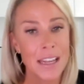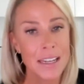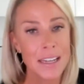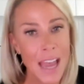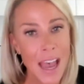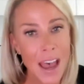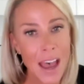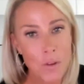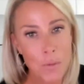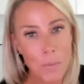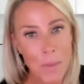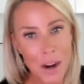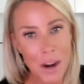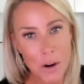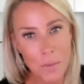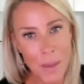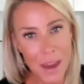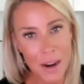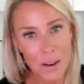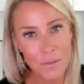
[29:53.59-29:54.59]
to have a
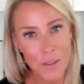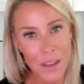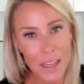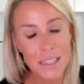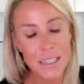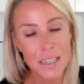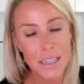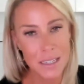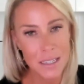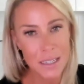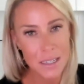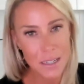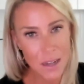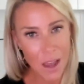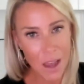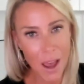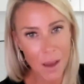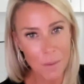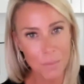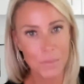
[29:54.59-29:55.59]
better benefit to
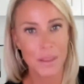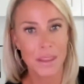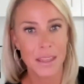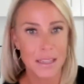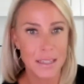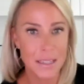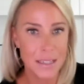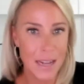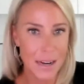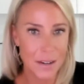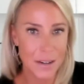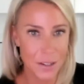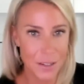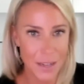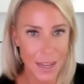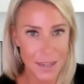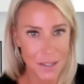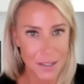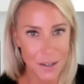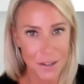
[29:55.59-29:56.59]
stop these dental
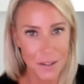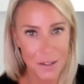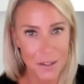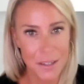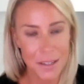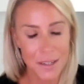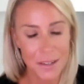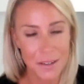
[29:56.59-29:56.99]
deserts.